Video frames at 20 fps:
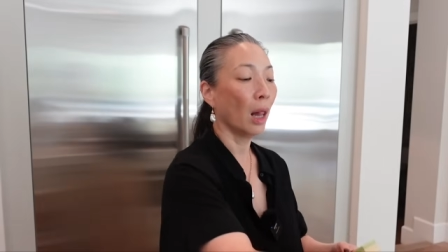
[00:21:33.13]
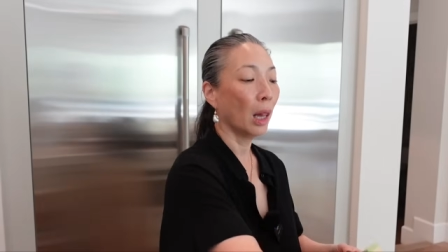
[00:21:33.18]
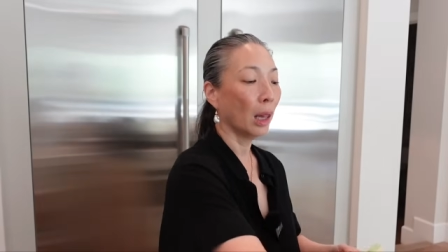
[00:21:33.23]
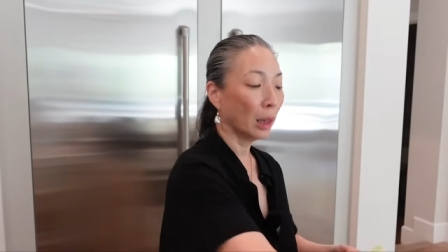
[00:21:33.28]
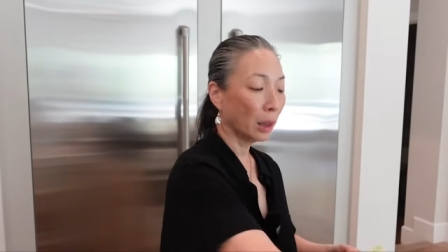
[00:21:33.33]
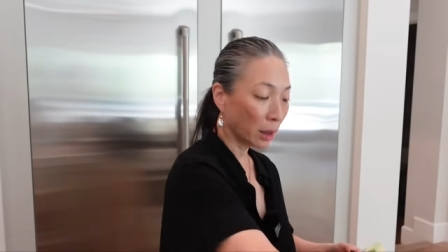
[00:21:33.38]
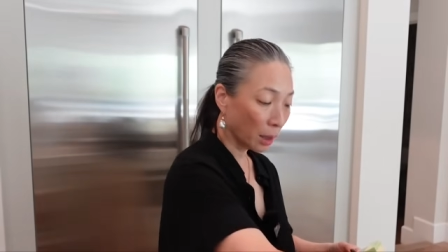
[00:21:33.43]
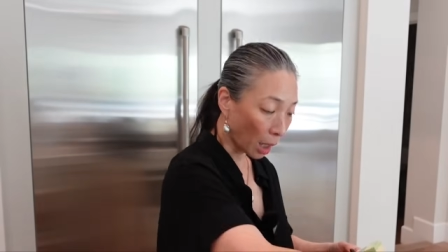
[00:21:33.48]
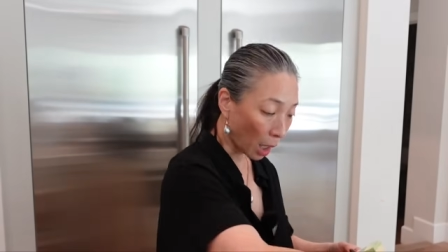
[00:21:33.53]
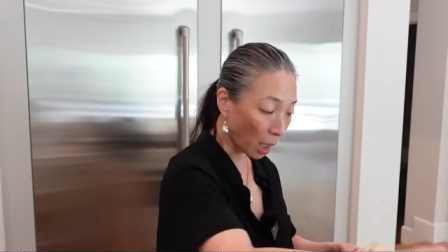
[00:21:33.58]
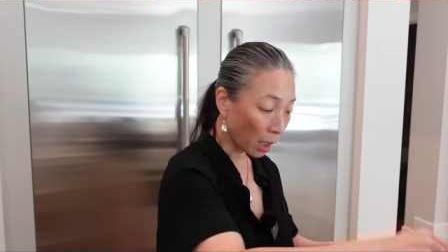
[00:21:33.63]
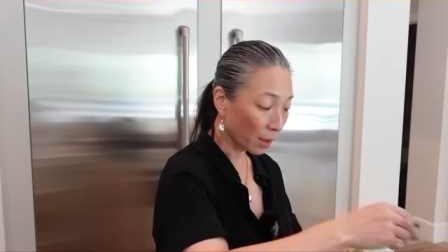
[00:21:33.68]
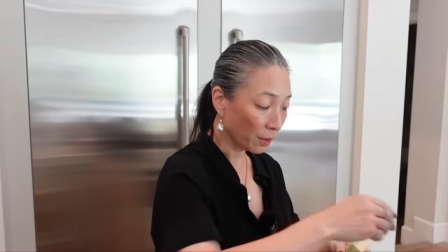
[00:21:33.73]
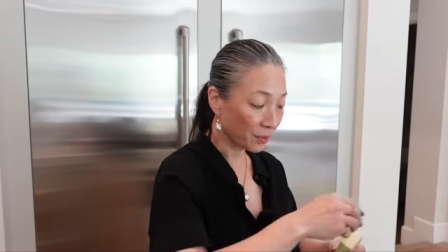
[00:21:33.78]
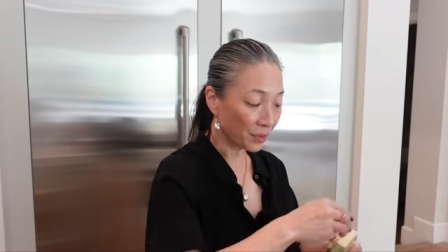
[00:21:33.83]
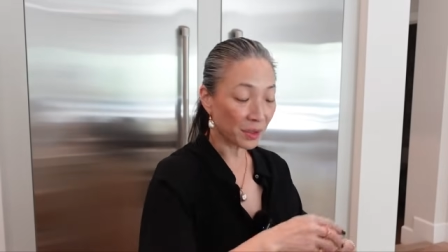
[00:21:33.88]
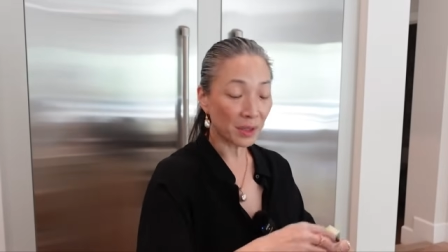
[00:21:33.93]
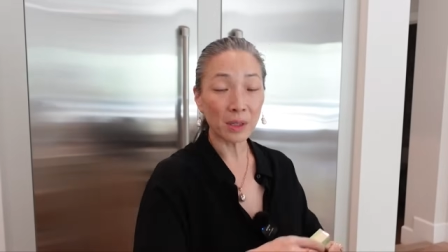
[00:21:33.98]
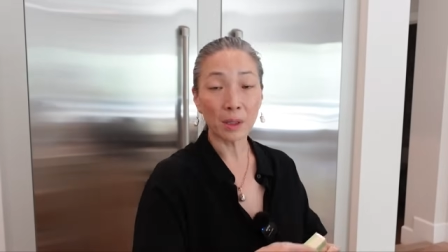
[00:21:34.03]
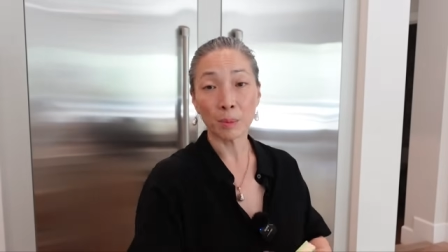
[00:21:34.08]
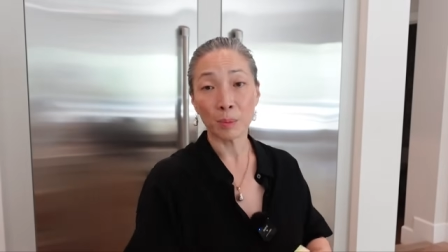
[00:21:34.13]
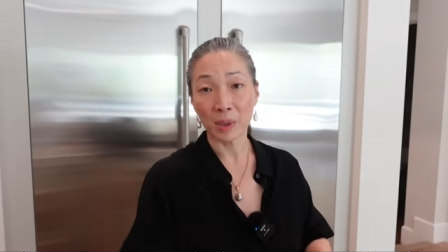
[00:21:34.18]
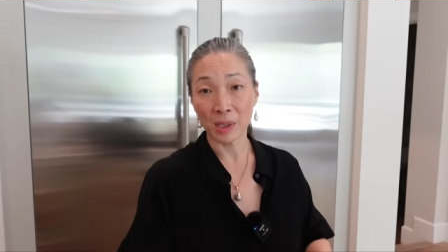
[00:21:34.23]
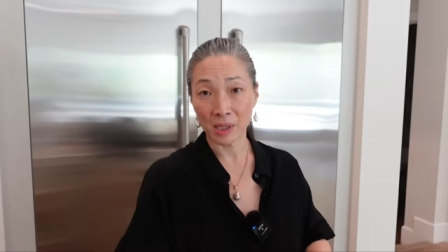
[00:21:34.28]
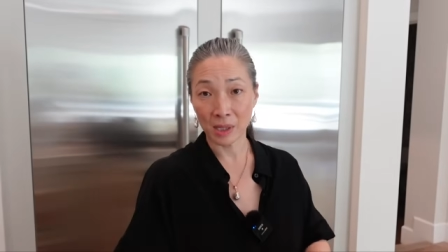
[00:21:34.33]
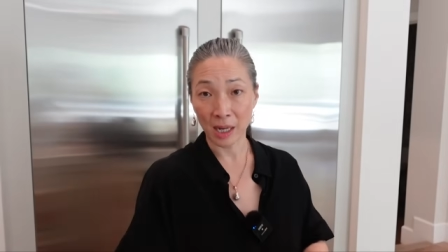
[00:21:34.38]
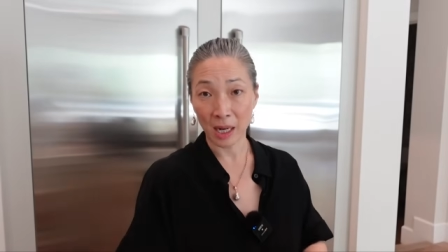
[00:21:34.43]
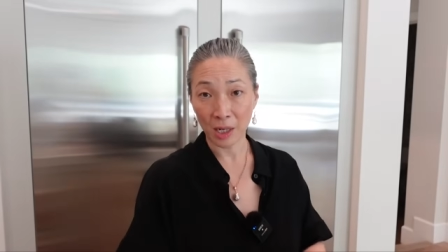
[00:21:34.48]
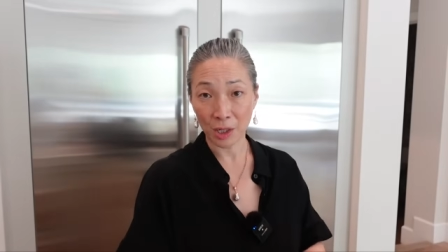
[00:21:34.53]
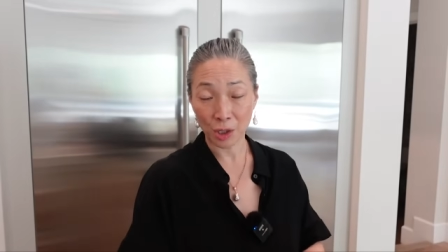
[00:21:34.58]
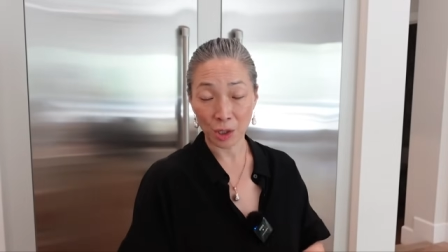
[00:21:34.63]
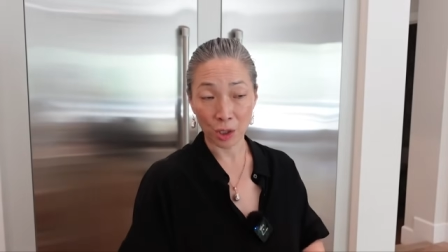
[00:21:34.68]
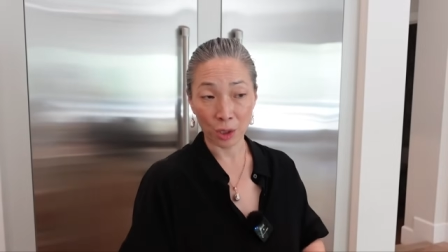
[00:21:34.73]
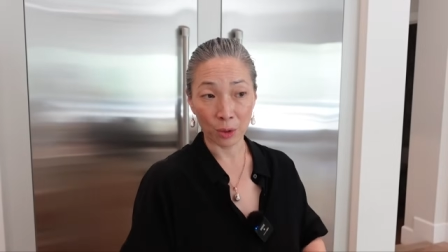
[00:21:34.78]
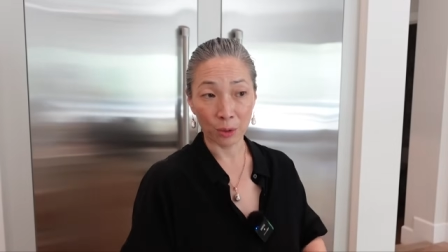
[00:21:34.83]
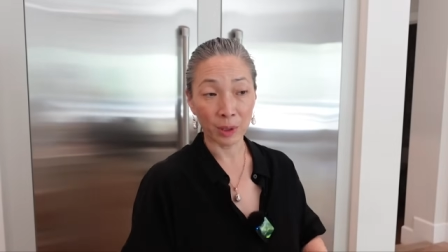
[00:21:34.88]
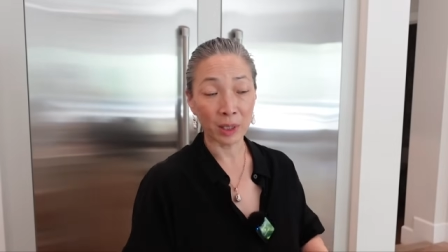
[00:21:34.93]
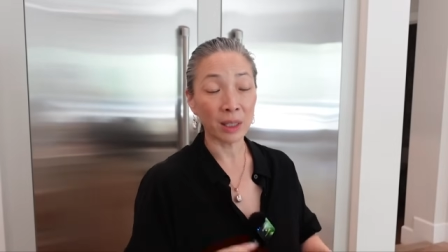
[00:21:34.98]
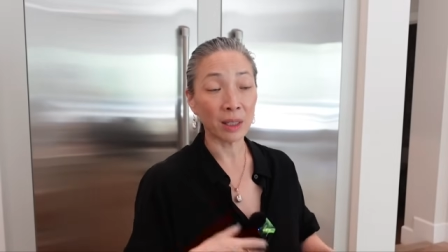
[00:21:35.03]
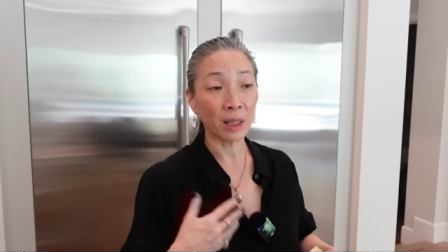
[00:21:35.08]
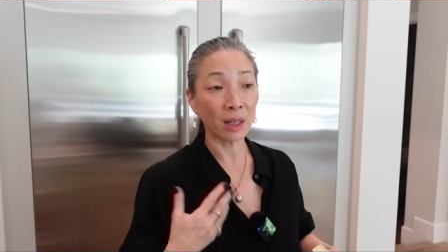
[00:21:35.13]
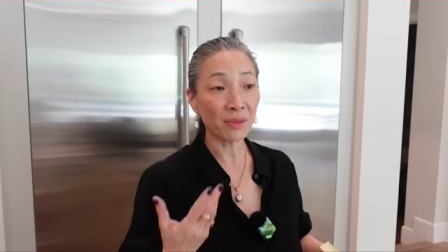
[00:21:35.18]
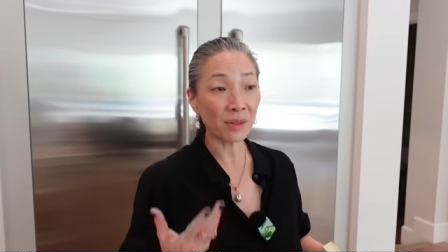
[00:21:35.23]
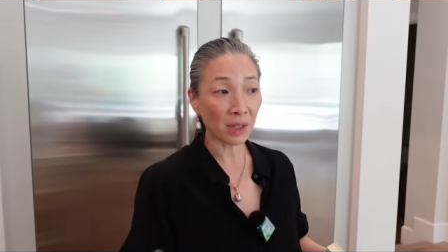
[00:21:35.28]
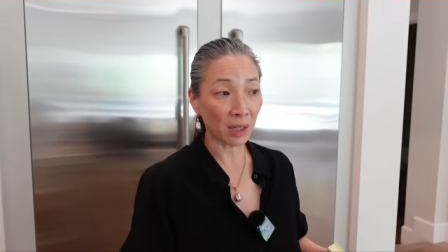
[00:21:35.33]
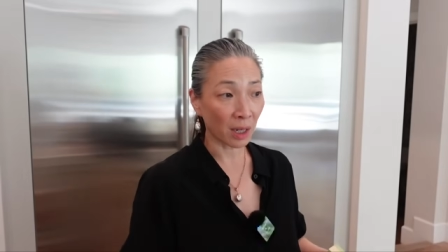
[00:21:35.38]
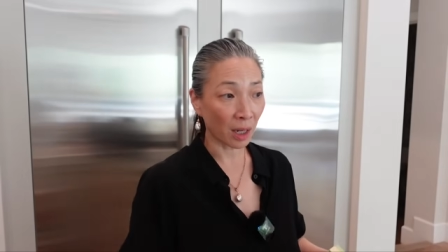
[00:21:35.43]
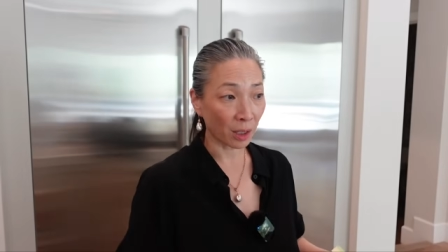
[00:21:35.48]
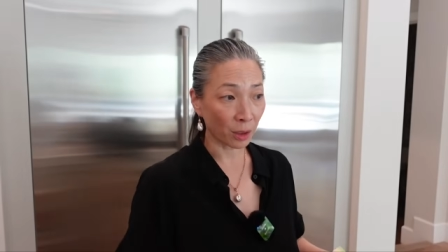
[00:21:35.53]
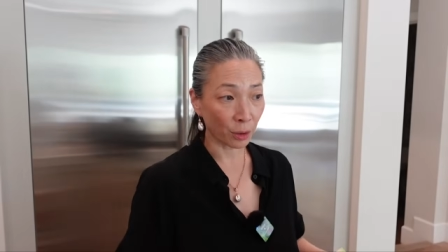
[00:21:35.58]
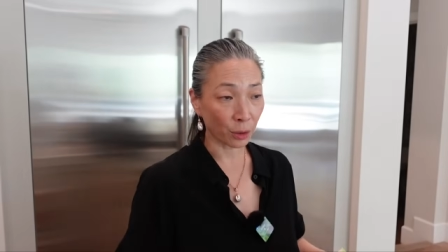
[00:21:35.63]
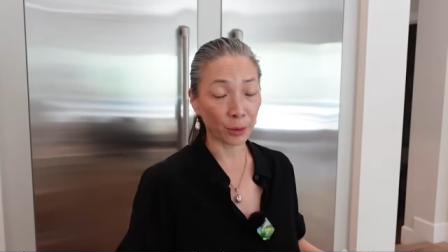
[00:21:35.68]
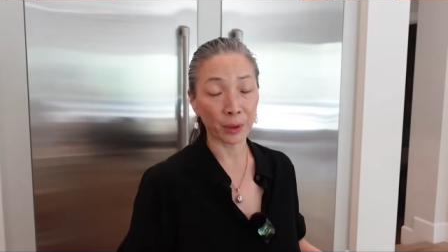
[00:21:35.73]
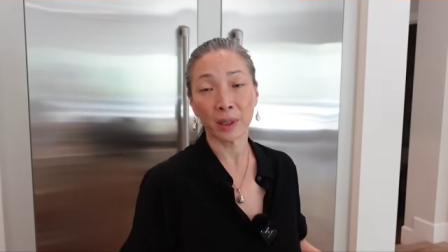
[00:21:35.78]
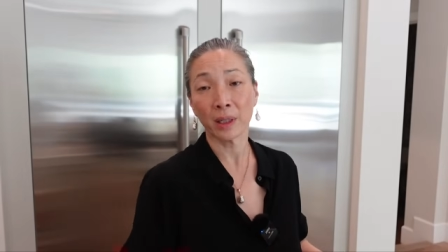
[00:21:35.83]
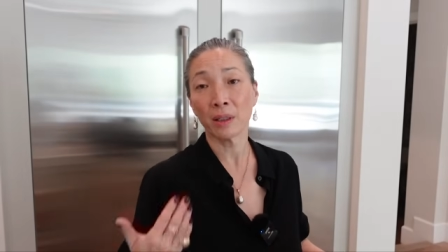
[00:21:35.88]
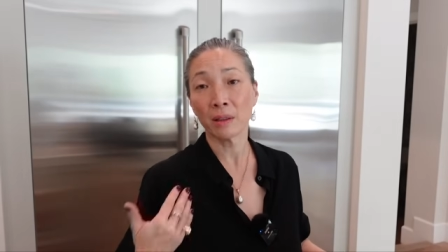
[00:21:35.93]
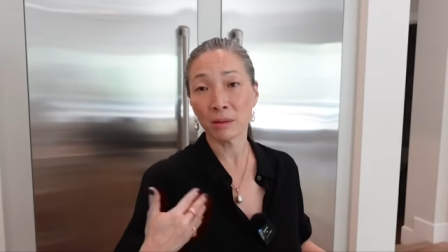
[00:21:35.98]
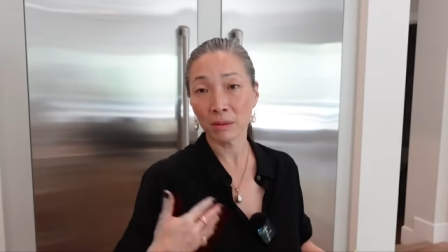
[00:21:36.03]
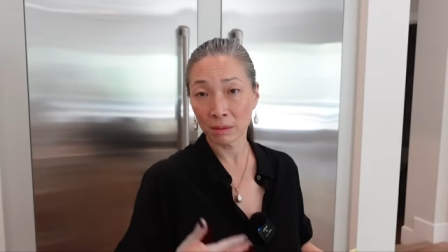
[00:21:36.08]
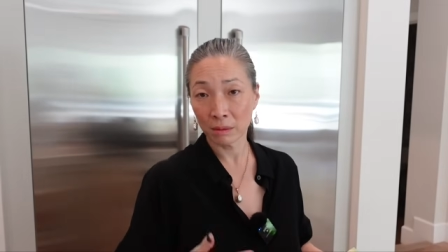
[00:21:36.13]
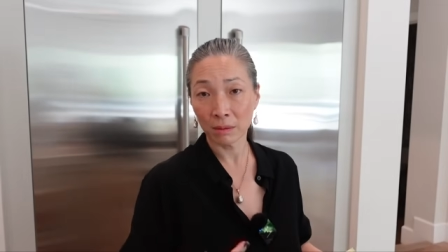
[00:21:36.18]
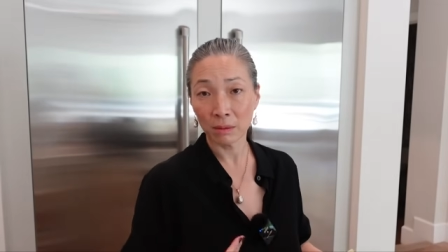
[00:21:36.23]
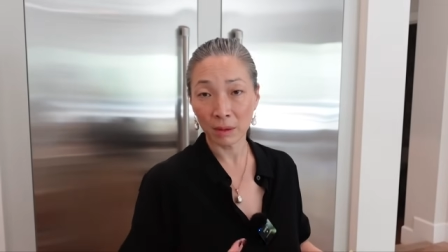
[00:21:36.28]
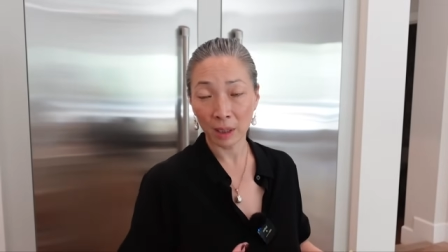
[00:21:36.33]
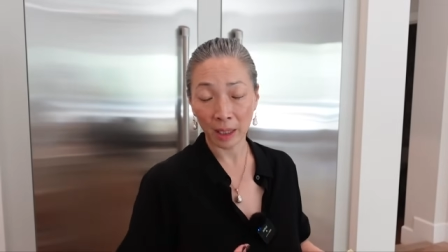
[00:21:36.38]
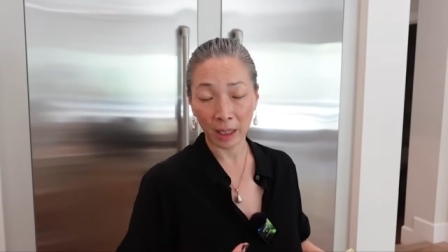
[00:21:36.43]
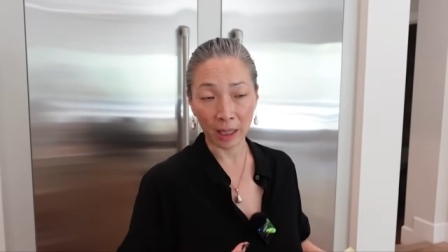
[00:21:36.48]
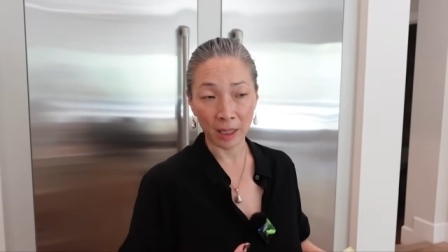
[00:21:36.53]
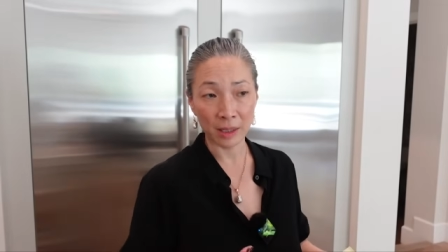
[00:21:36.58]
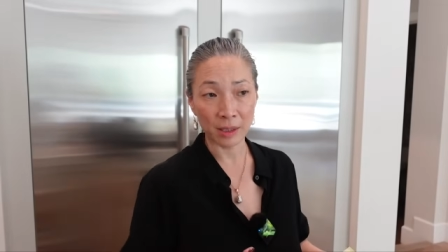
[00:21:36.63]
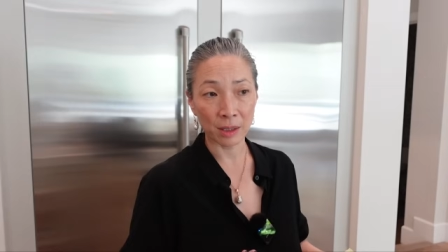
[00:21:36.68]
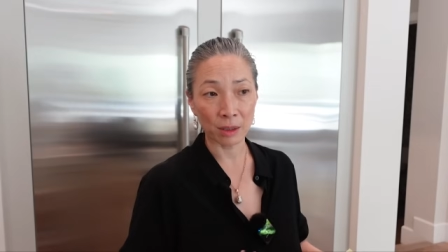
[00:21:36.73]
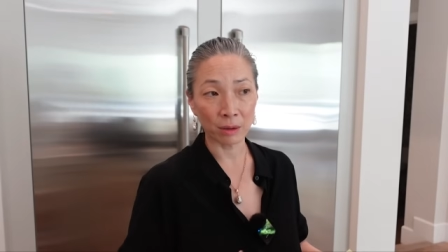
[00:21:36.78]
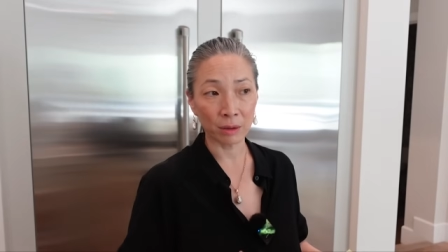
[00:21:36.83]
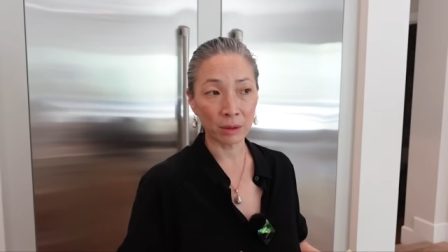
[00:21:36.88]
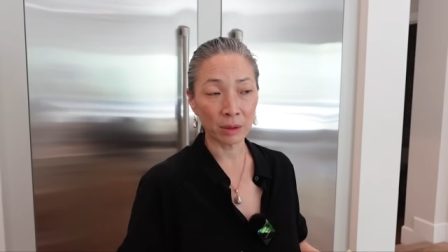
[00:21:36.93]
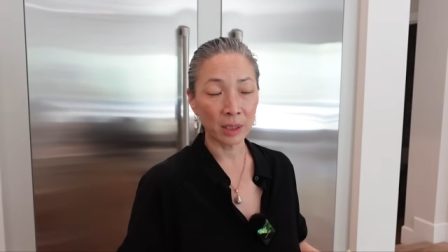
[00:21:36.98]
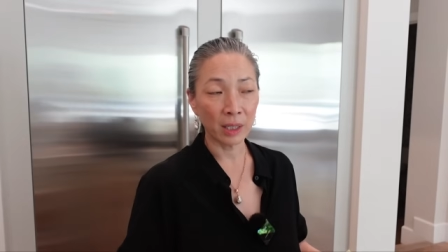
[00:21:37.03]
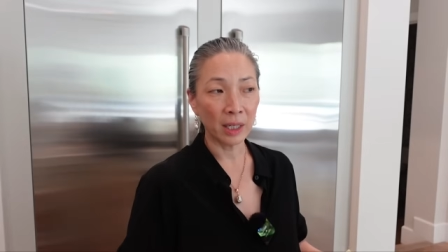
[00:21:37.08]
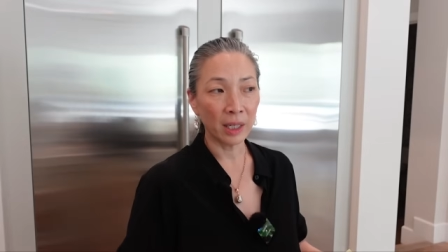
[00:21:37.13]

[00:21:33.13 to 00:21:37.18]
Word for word: loves pistachio. He loves the color green, like I do.